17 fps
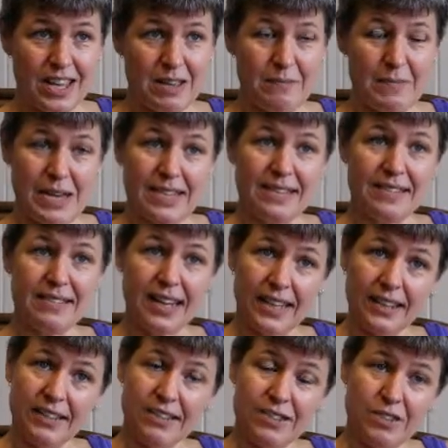It made
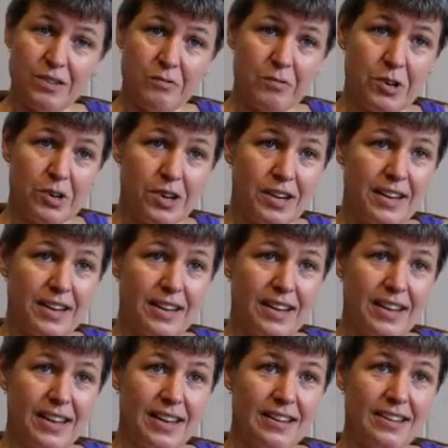sense to work
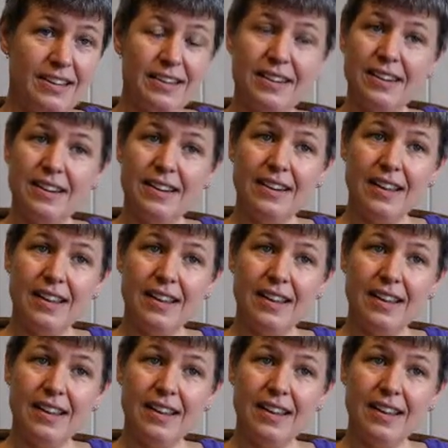in